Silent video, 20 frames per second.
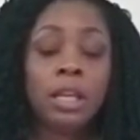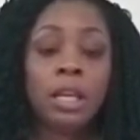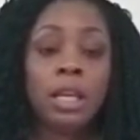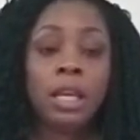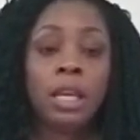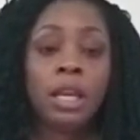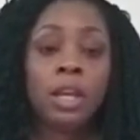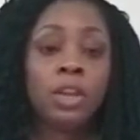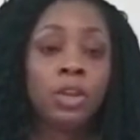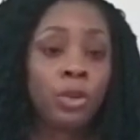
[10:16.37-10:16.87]

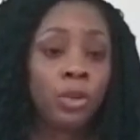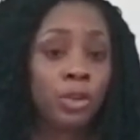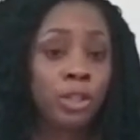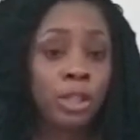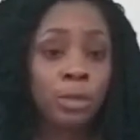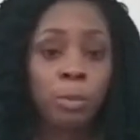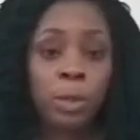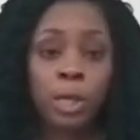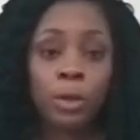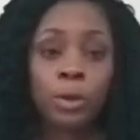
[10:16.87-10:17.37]
in your
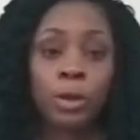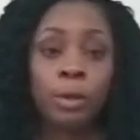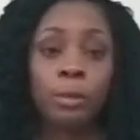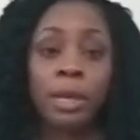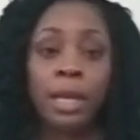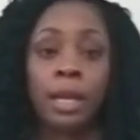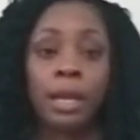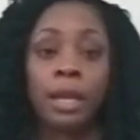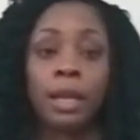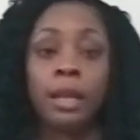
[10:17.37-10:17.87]
spirit,
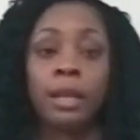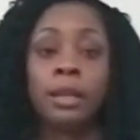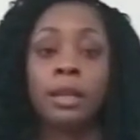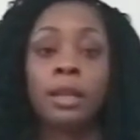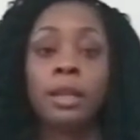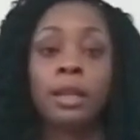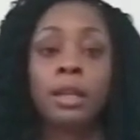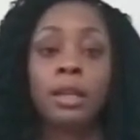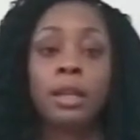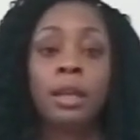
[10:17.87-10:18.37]
man,
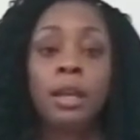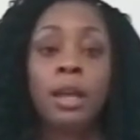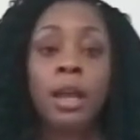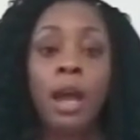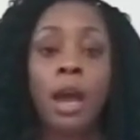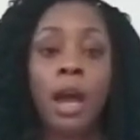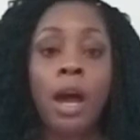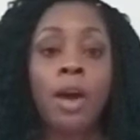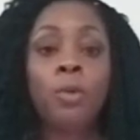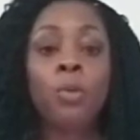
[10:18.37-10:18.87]

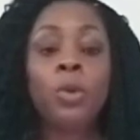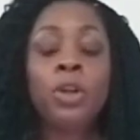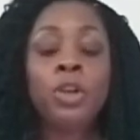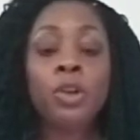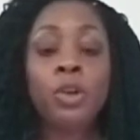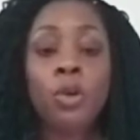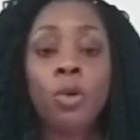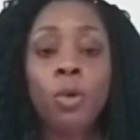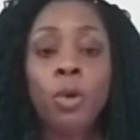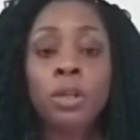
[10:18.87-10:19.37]
when
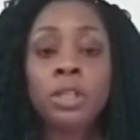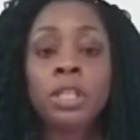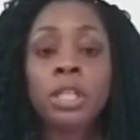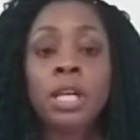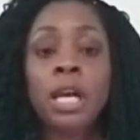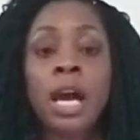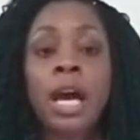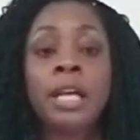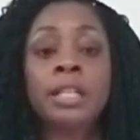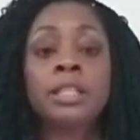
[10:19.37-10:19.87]
you're going to
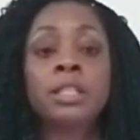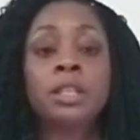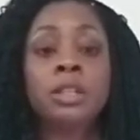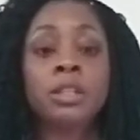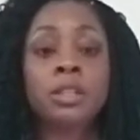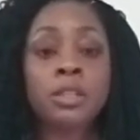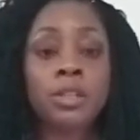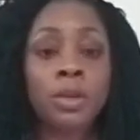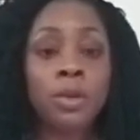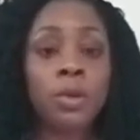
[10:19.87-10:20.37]
God to
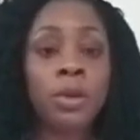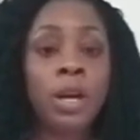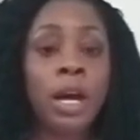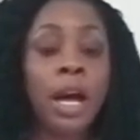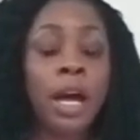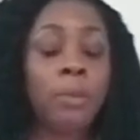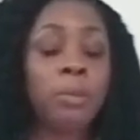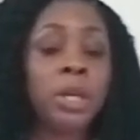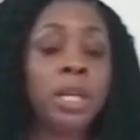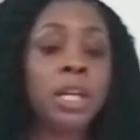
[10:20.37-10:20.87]
consult
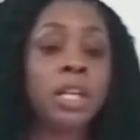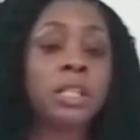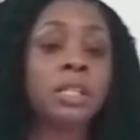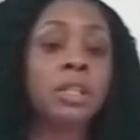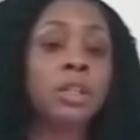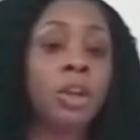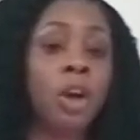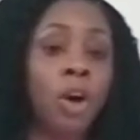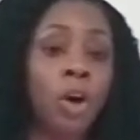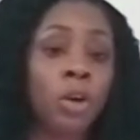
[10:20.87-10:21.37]
God. Because
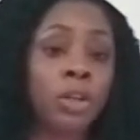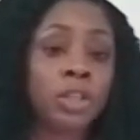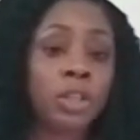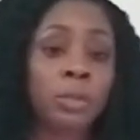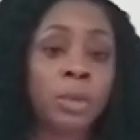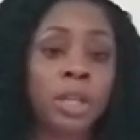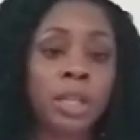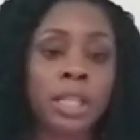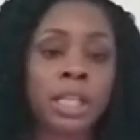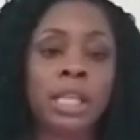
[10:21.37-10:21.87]

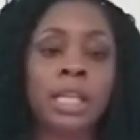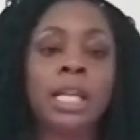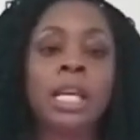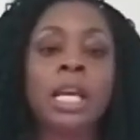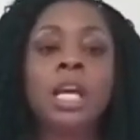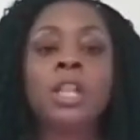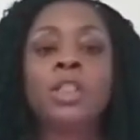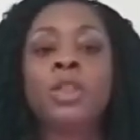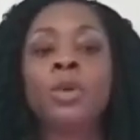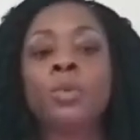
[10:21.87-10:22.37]

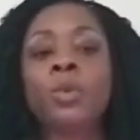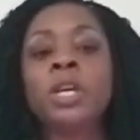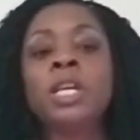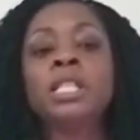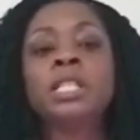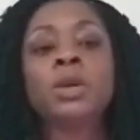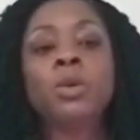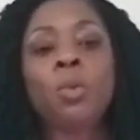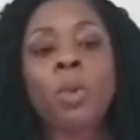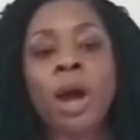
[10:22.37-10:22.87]
ultimately, the
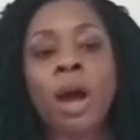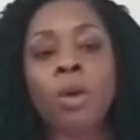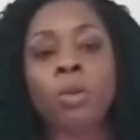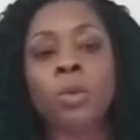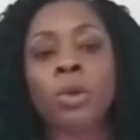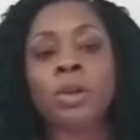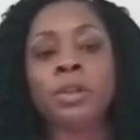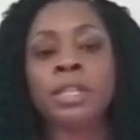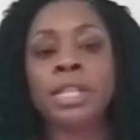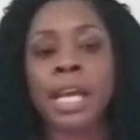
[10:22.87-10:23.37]
reason why
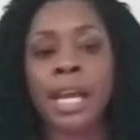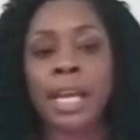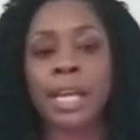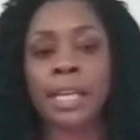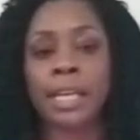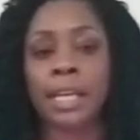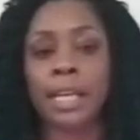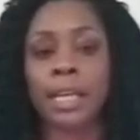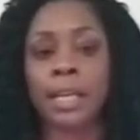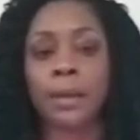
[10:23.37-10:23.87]
we're
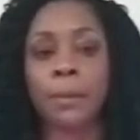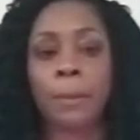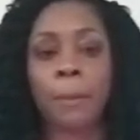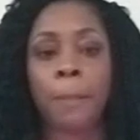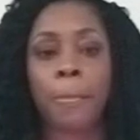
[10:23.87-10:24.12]
dating